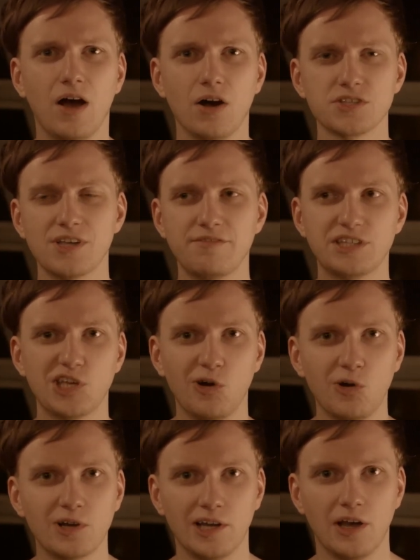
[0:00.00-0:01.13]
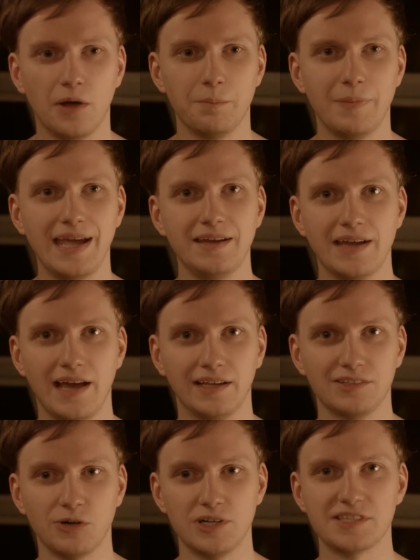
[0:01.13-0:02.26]
also have a token on
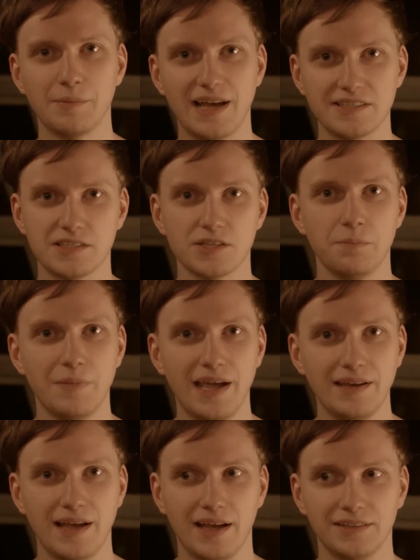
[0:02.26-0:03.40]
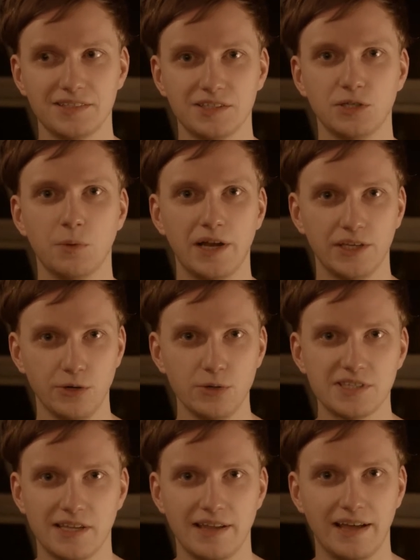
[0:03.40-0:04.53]
mainnet or some assets on mainnet you want to
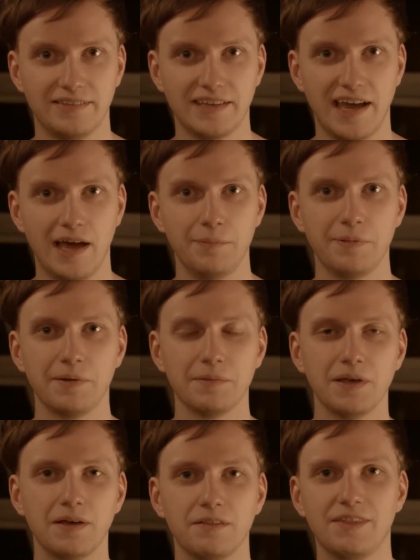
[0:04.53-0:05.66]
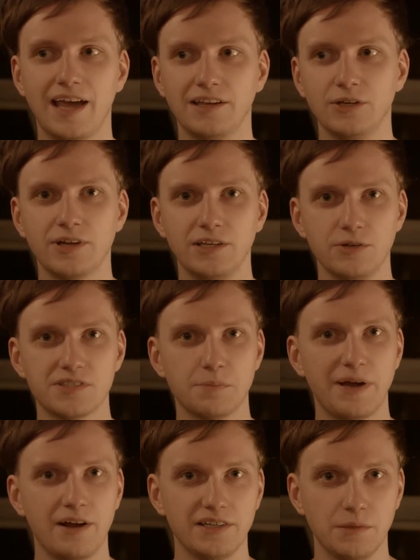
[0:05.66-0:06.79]
use in that DApp, then you can use the
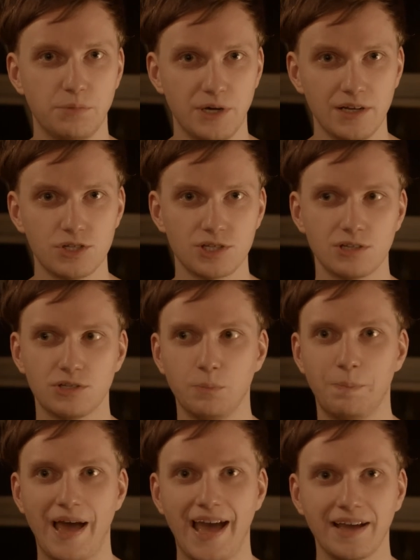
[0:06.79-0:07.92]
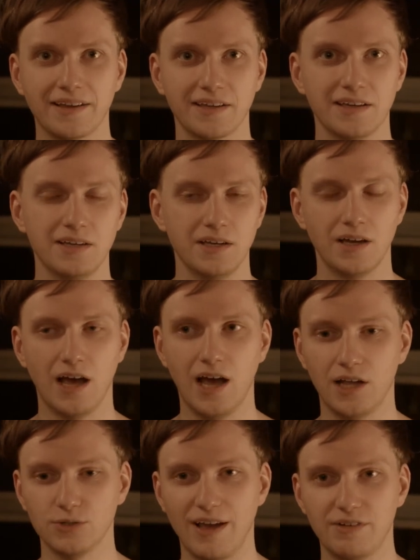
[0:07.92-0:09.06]
Parity Bridge to back
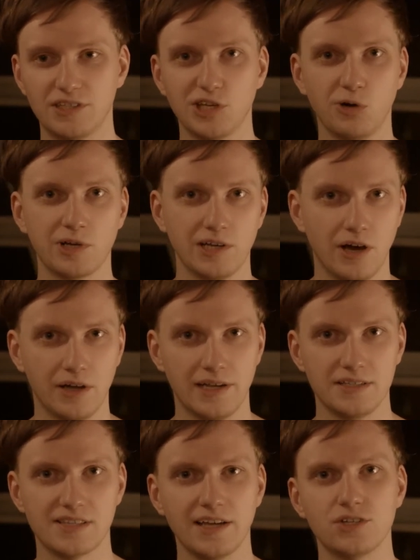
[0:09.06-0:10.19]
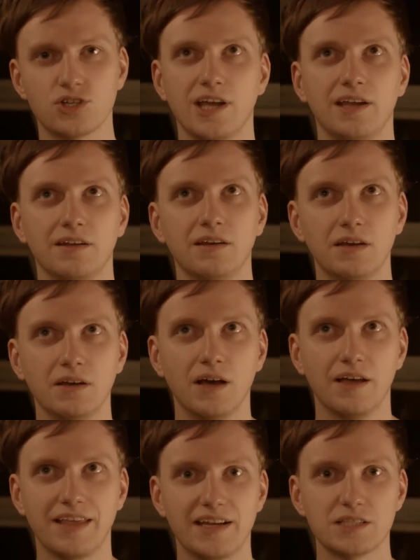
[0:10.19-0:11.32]
to have a token on a side chain
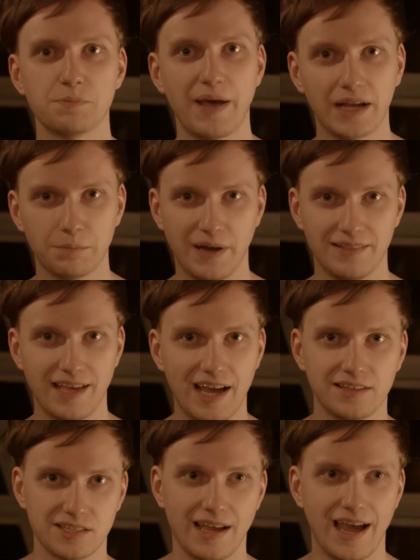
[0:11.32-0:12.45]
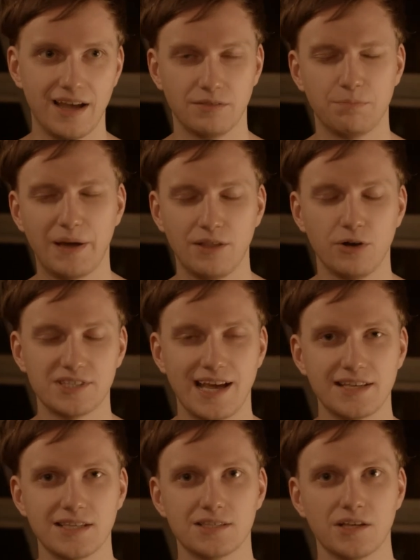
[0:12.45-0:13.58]
that is backed by that by those
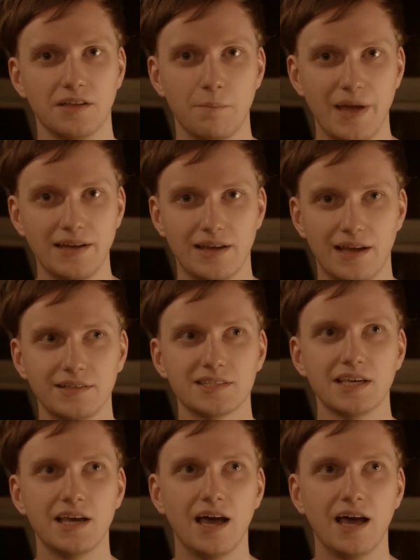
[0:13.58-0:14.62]
assets on the mainnet